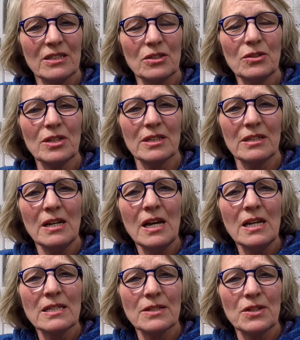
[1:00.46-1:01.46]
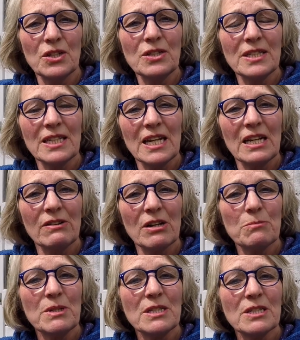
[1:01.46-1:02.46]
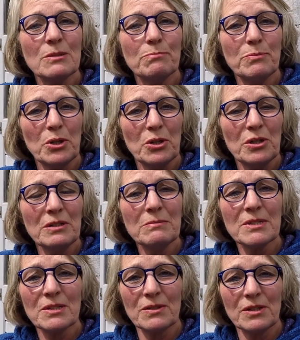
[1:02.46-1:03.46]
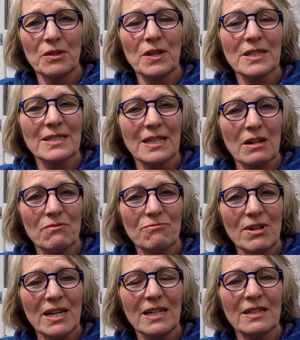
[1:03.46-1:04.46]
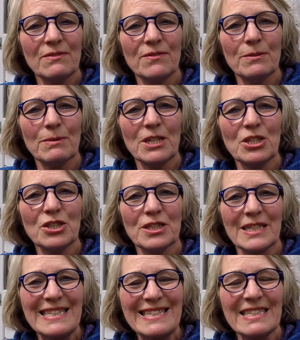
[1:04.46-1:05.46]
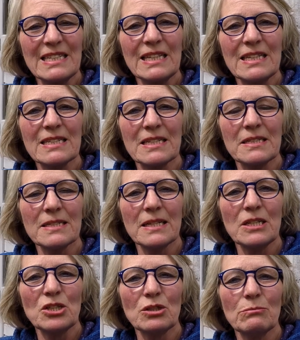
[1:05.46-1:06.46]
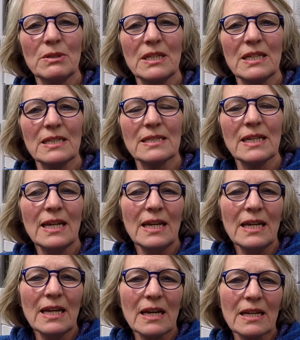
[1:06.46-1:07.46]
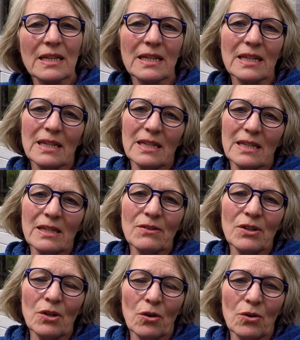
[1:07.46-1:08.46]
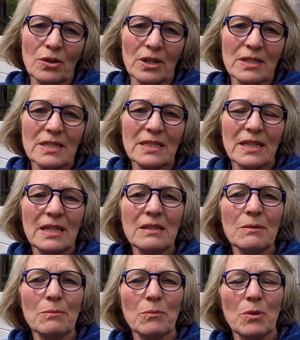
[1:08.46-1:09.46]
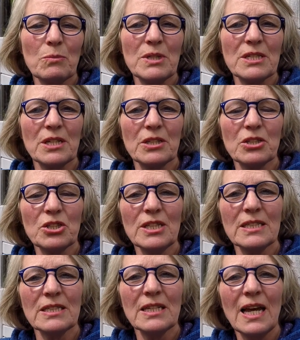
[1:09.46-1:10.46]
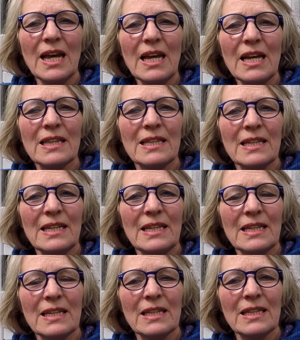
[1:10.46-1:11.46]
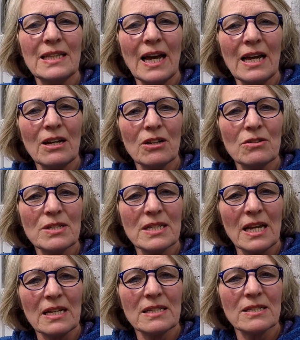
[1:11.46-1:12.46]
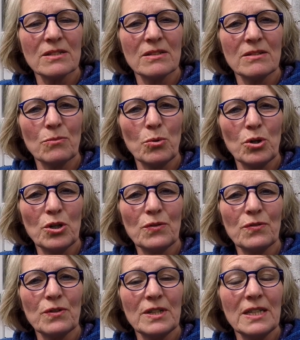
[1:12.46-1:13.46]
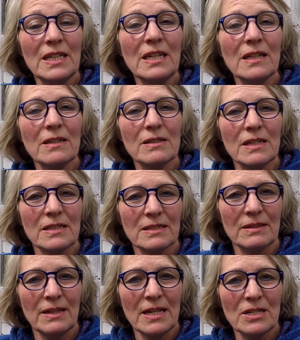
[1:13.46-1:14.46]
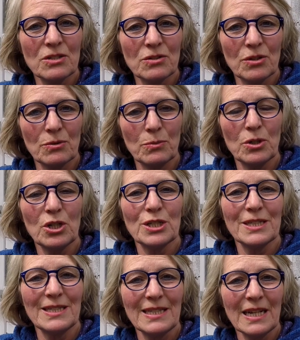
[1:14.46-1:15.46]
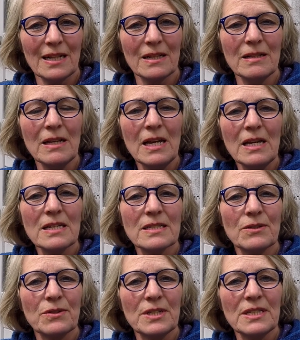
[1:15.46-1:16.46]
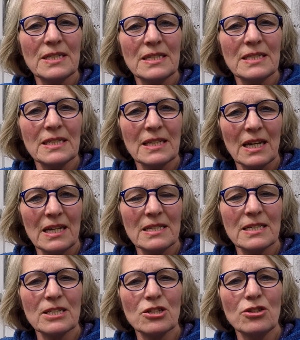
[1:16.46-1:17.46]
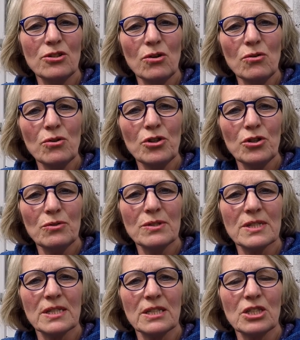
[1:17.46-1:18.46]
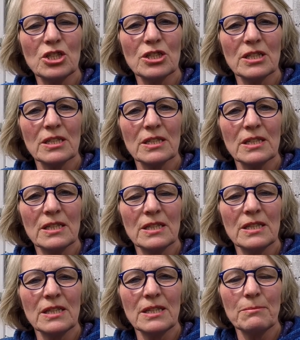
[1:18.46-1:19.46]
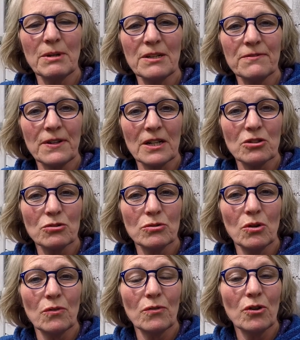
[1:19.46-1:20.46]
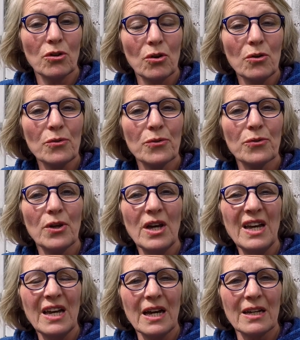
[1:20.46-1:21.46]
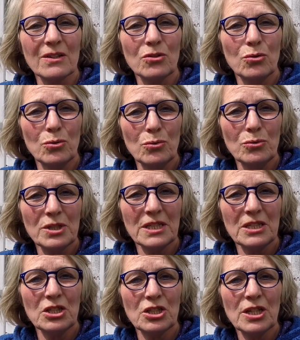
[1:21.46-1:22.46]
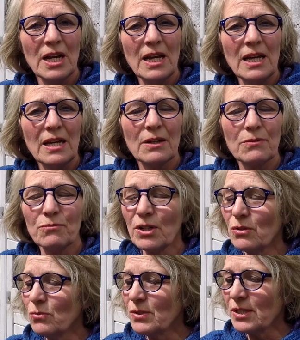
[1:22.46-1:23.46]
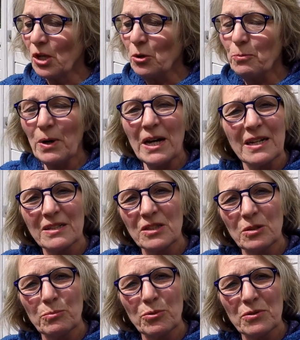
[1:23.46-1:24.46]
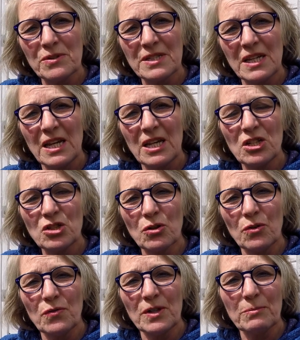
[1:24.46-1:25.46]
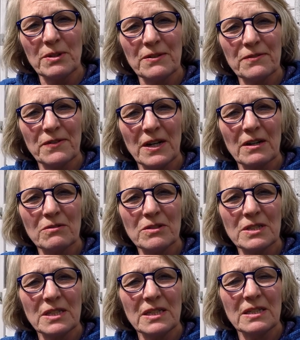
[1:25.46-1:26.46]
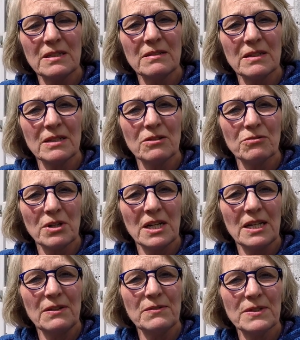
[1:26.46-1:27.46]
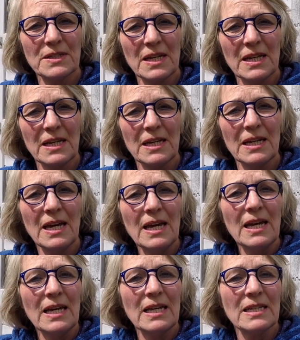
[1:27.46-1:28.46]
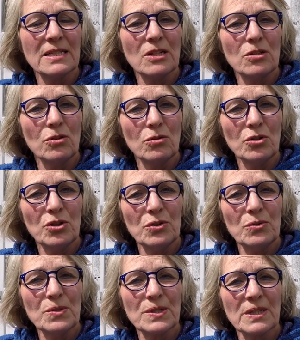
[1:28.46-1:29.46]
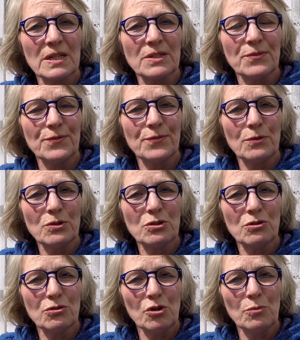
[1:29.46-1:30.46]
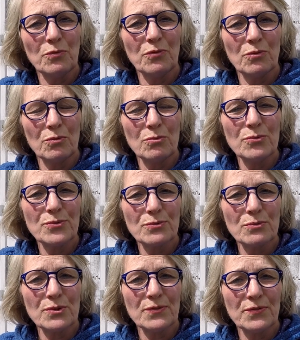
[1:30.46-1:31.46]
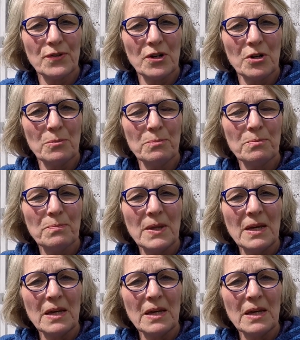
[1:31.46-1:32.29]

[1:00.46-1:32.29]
dioica, so the urticaria means to burn, so that's that red inflammation, that stinging sensation we get on our skin when we touch it. The Anglo-Saxon word for needle has led to the word nettle, so this indicates its long usage in the manufacture of cloth and cordage. Records go back to the Bronze Age of it being found in graves there. It's a long use as a fodder crop for all sorts of farm